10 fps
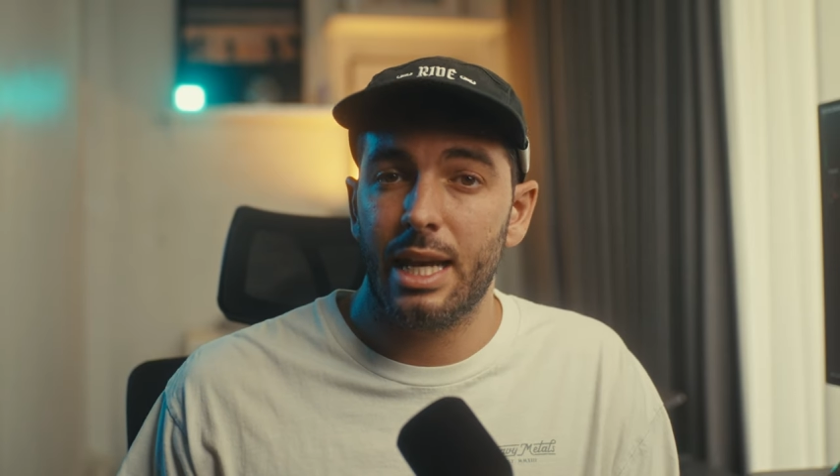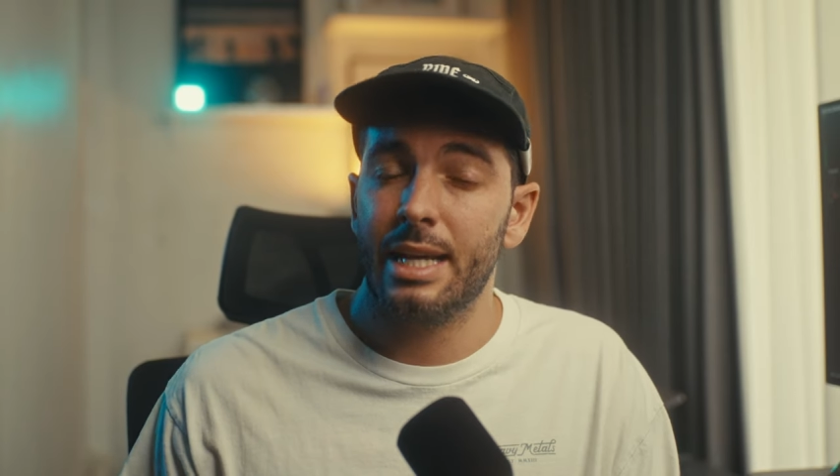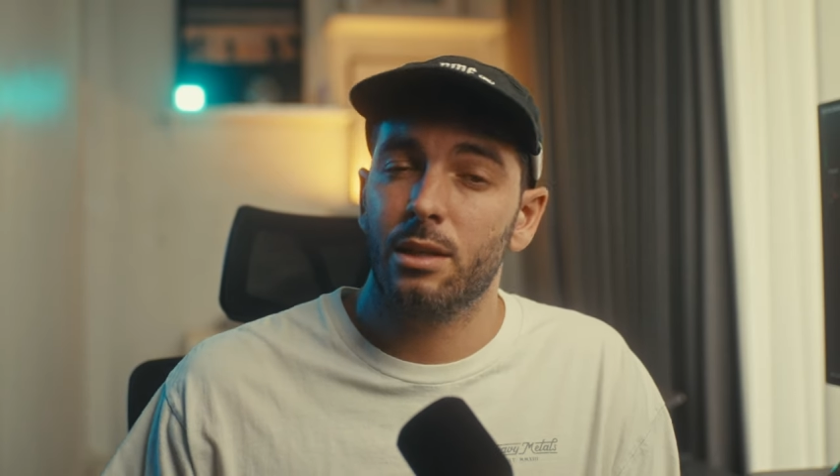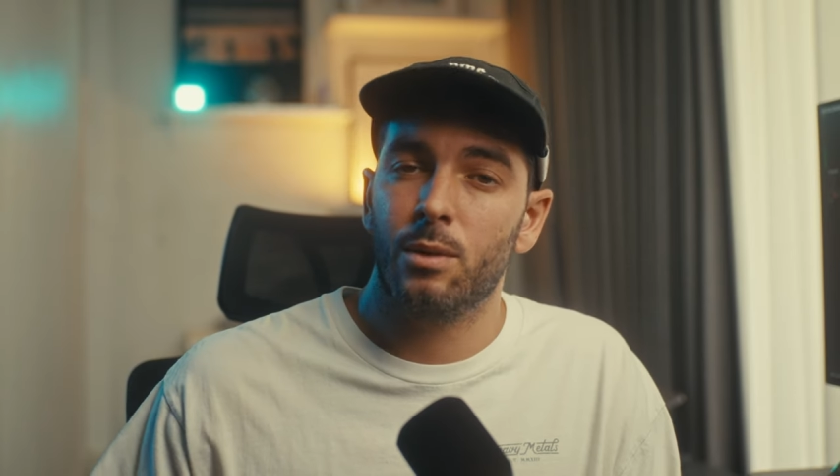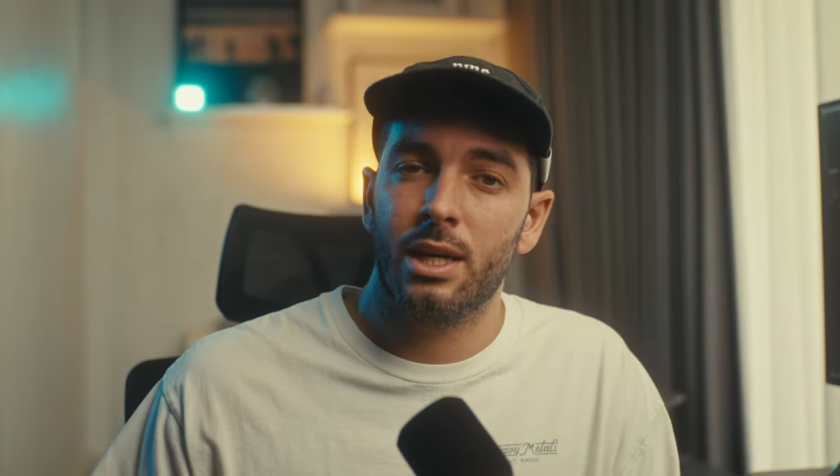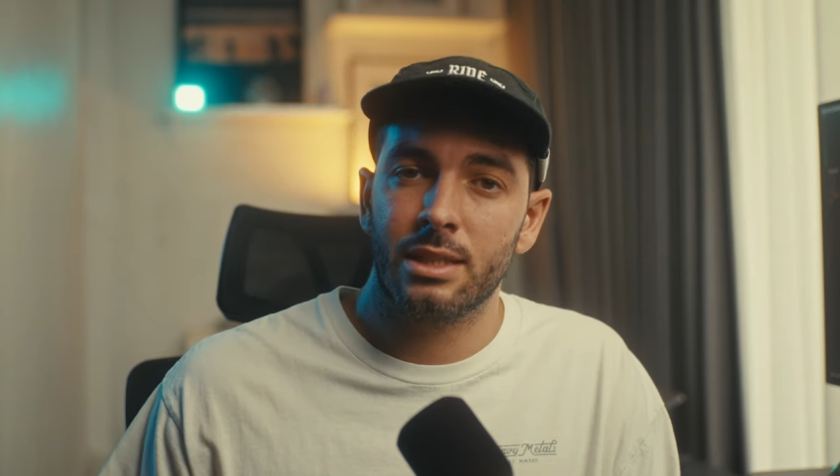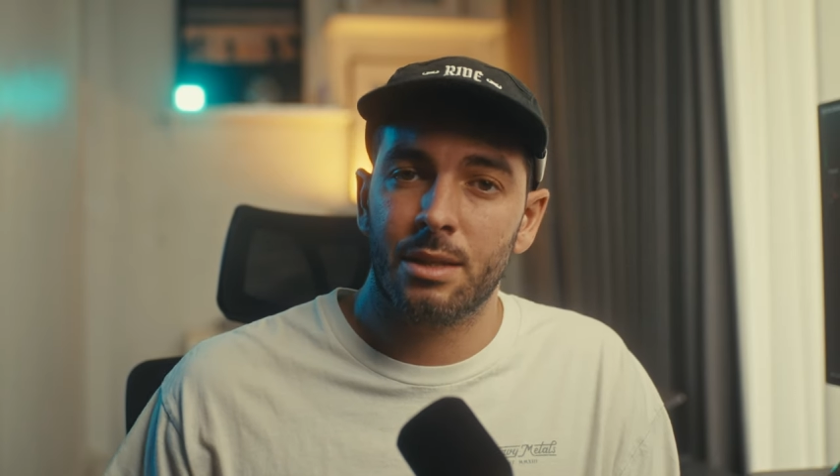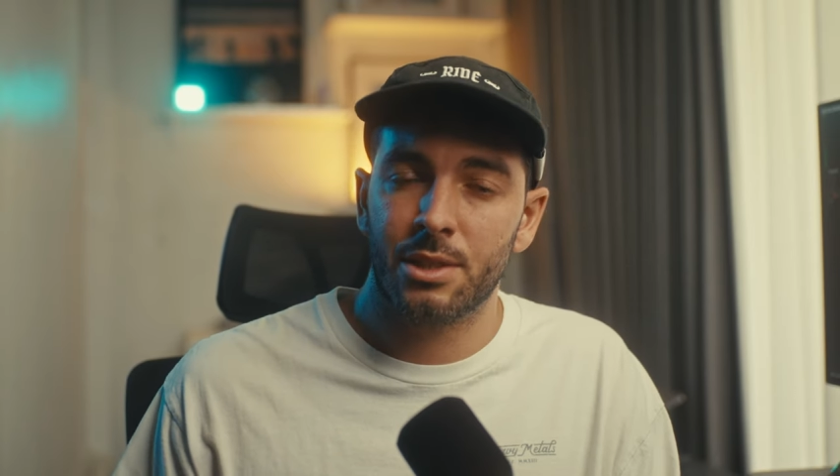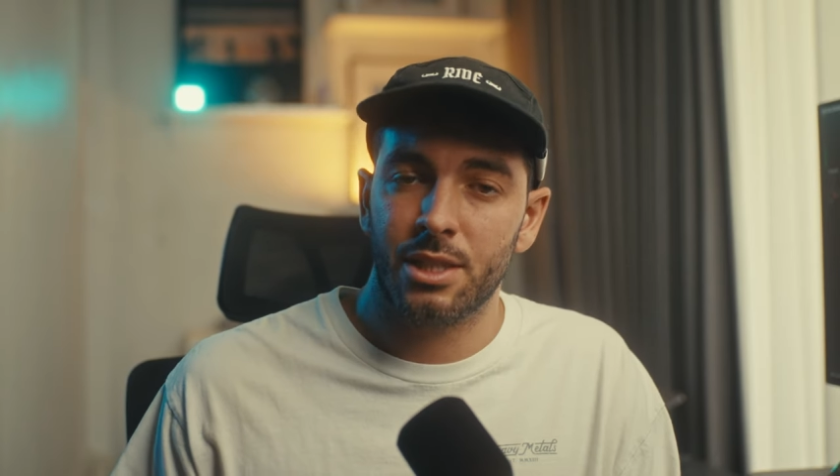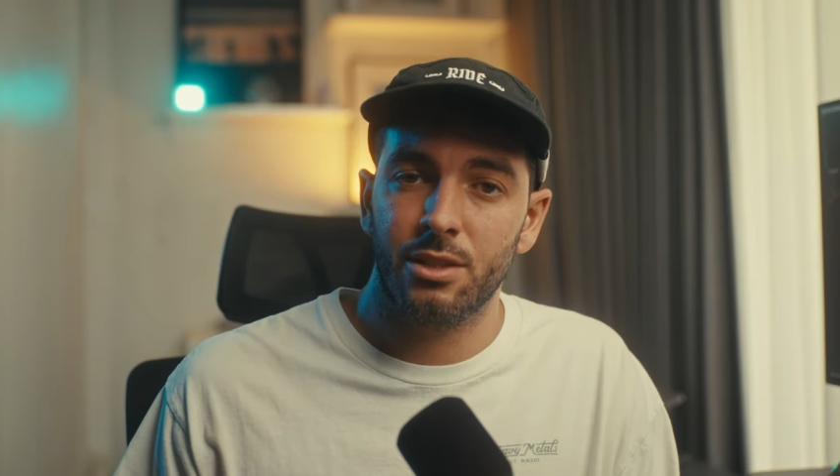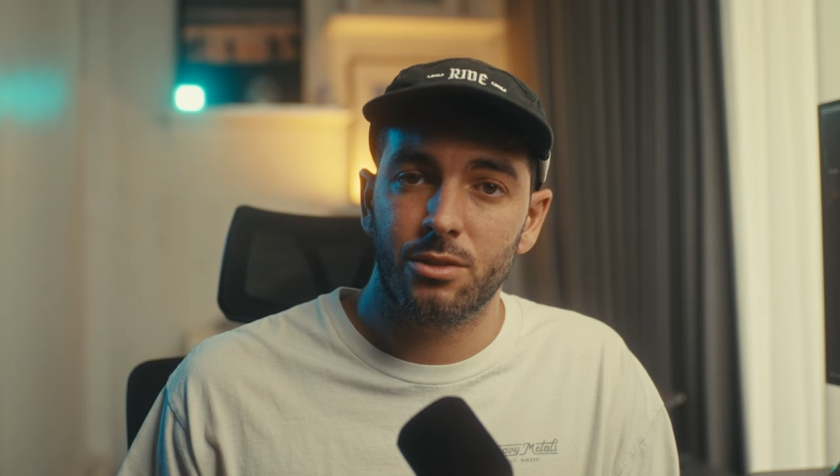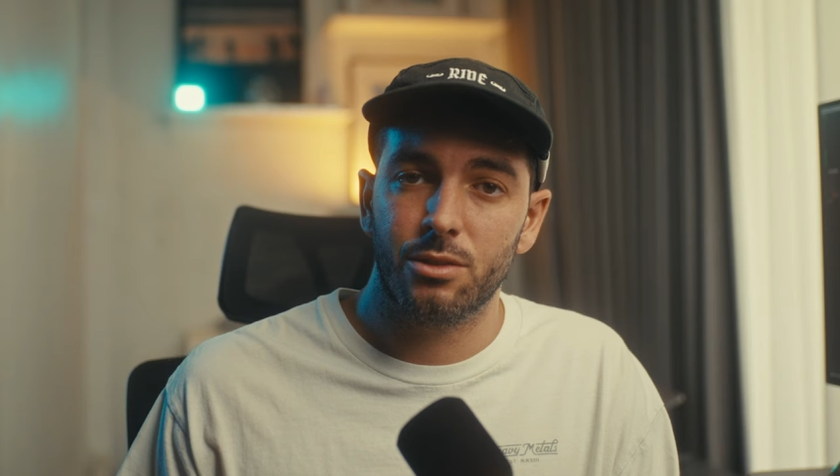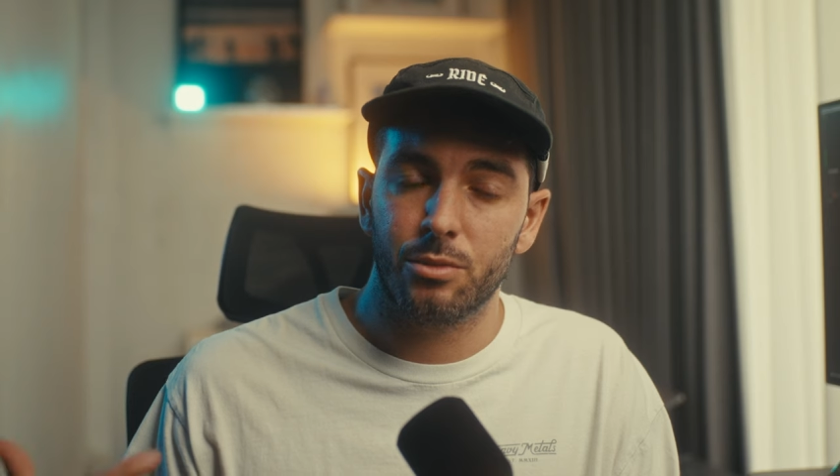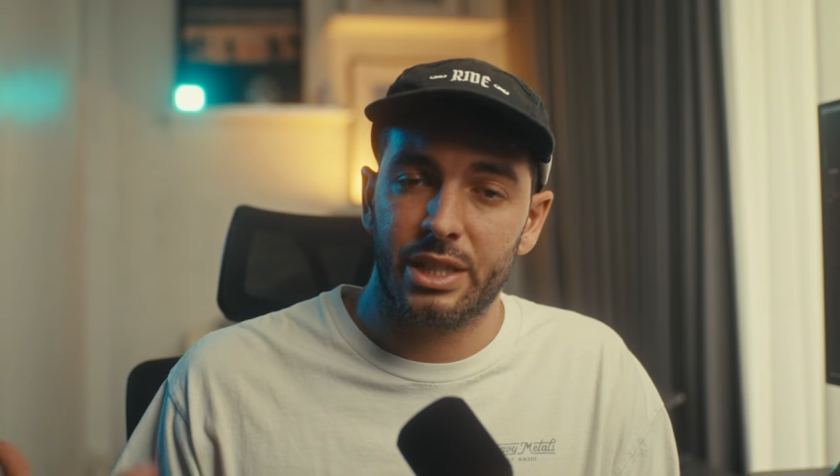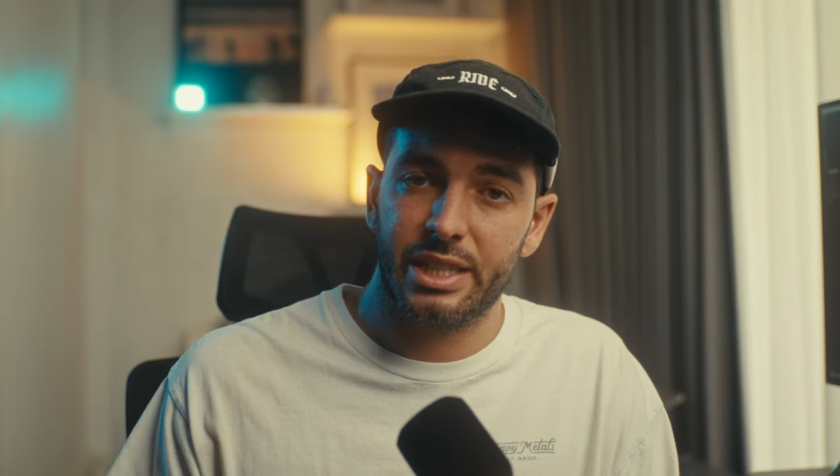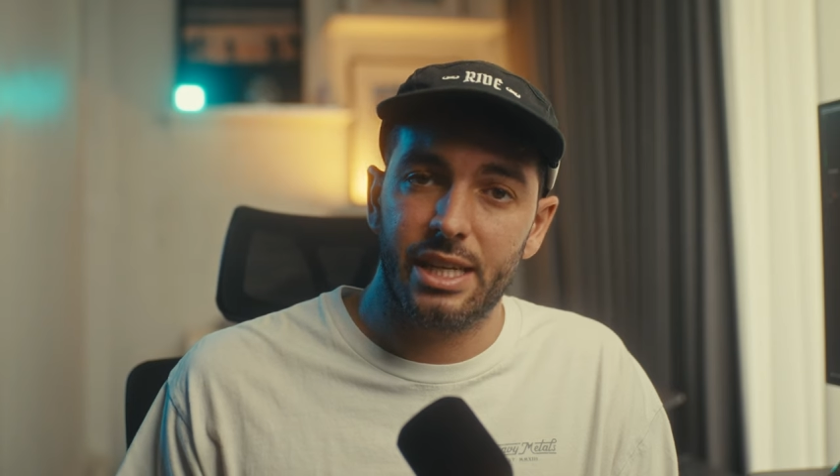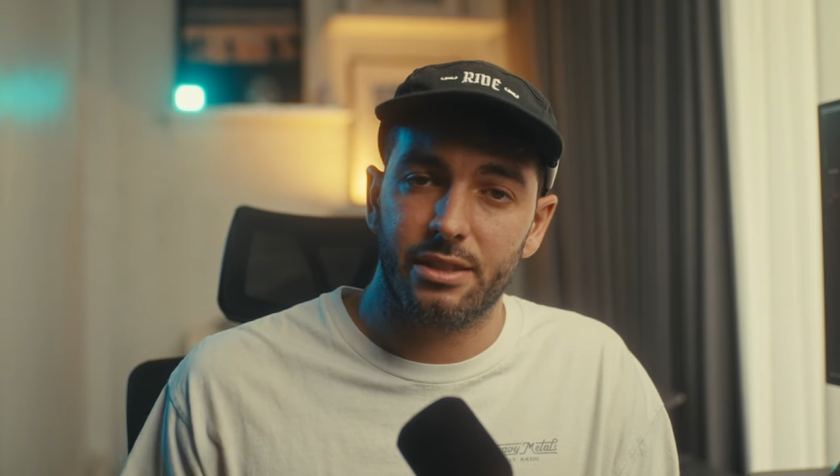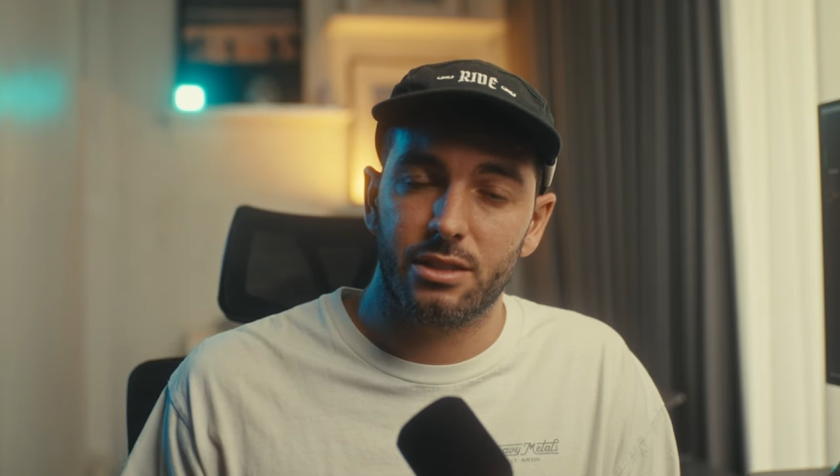and the one that I'm gonna use to recreate